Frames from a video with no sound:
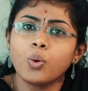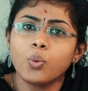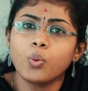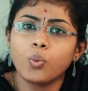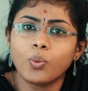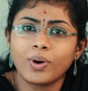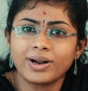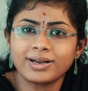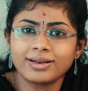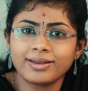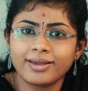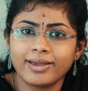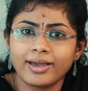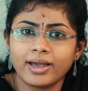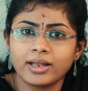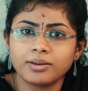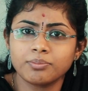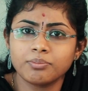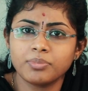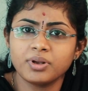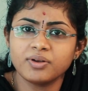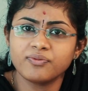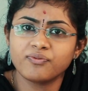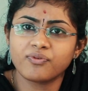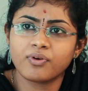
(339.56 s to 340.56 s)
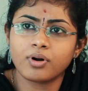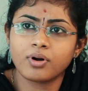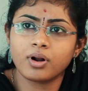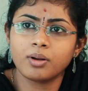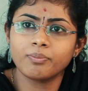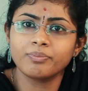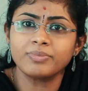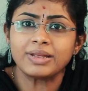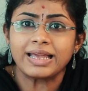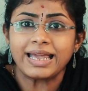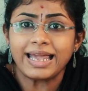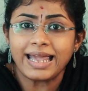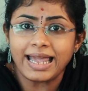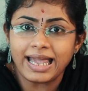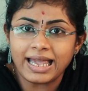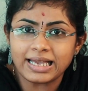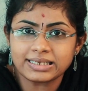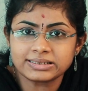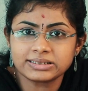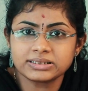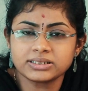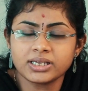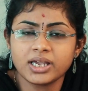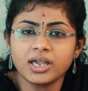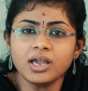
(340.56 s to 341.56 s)
one can be from
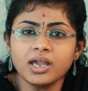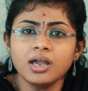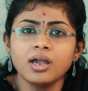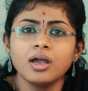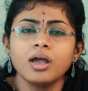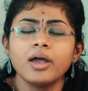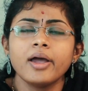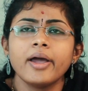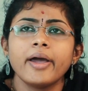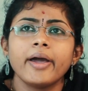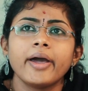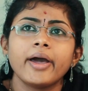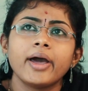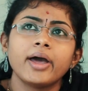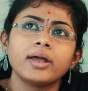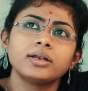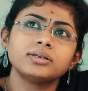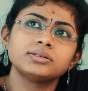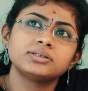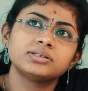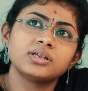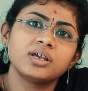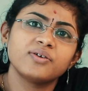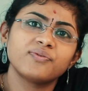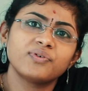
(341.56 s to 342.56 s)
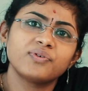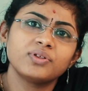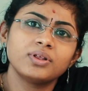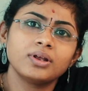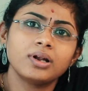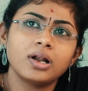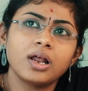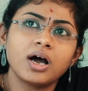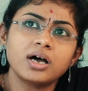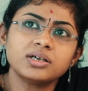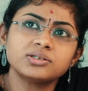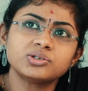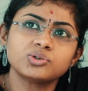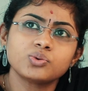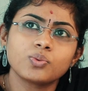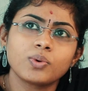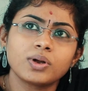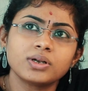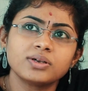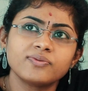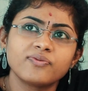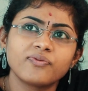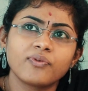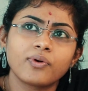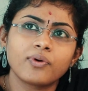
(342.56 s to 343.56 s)
SA, and say for the last
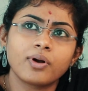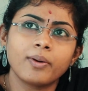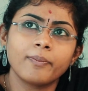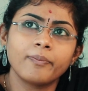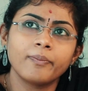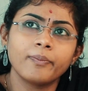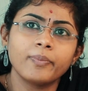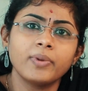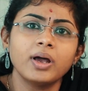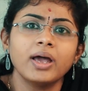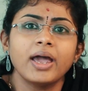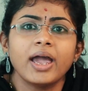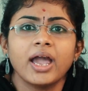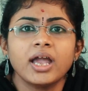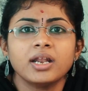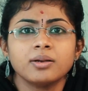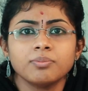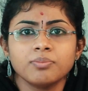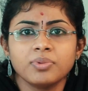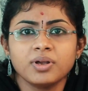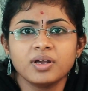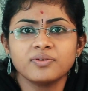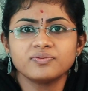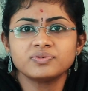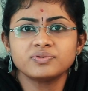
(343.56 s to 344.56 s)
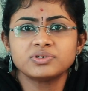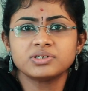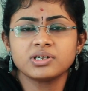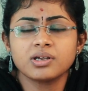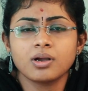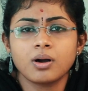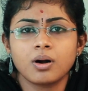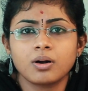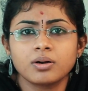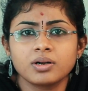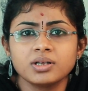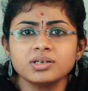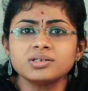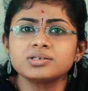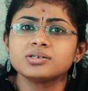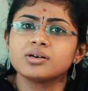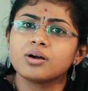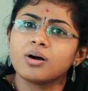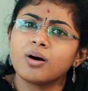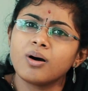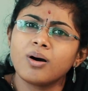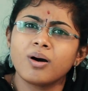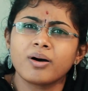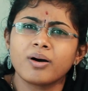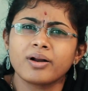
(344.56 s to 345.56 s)
one from NBFC audit
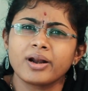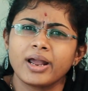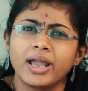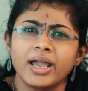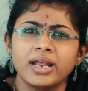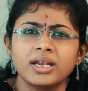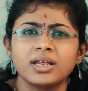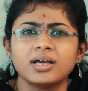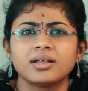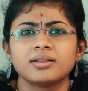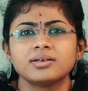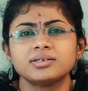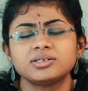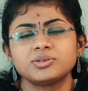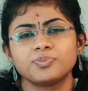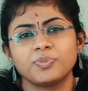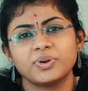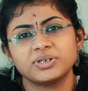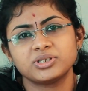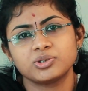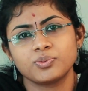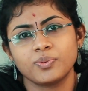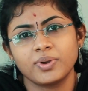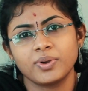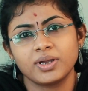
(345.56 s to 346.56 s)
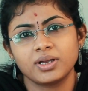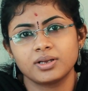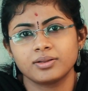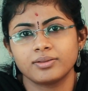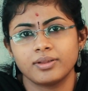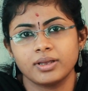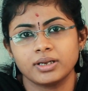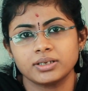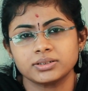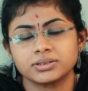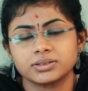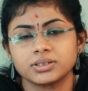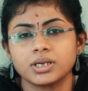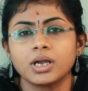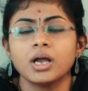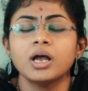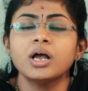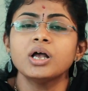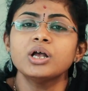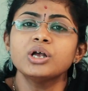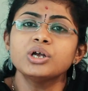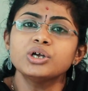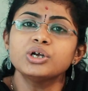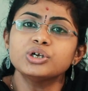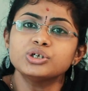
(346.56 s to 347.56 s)
or any other specific thing.
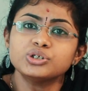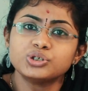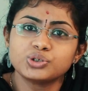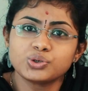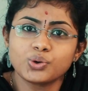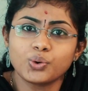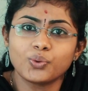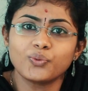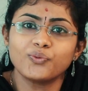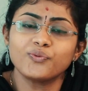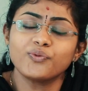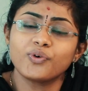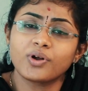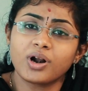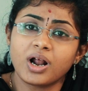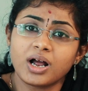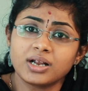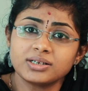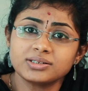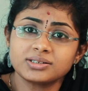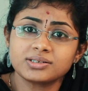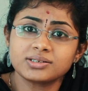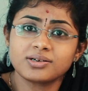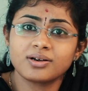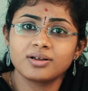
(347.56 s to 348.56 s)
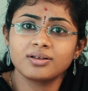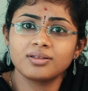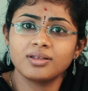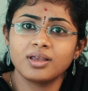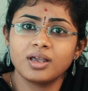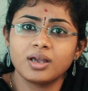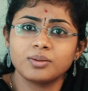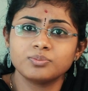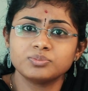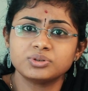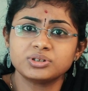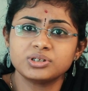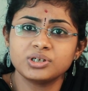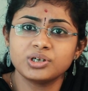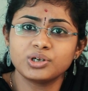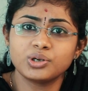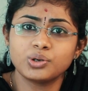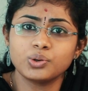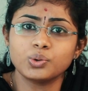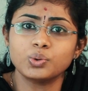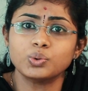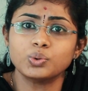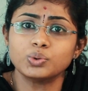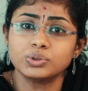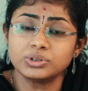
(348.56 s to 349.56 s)
So for answering the
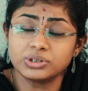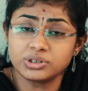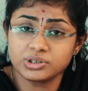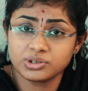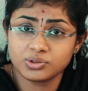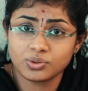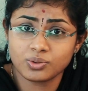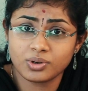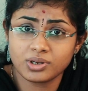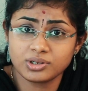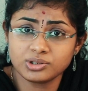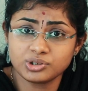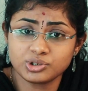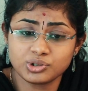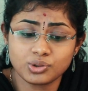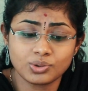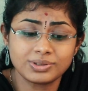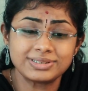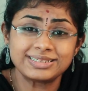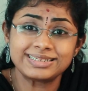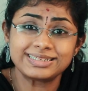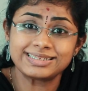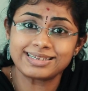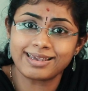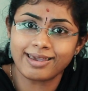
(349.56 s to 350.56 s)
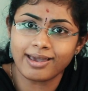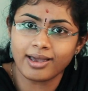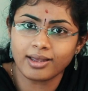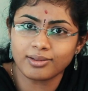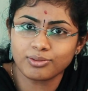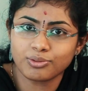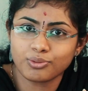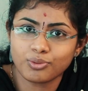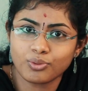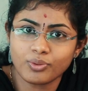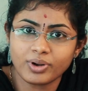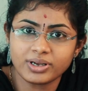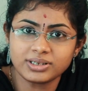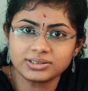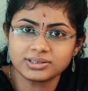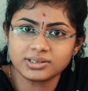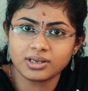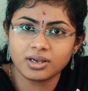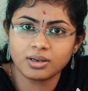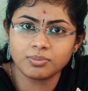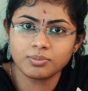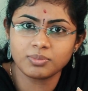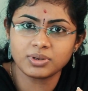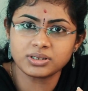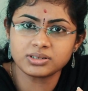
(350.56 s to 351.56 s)
MCQ, students should scan through
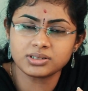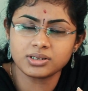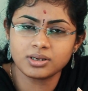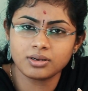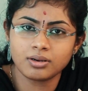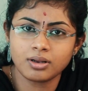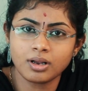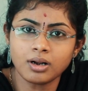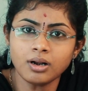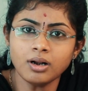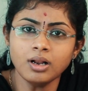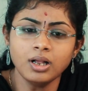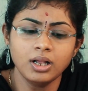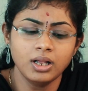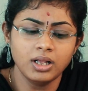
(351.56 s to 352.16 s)
ICAI material,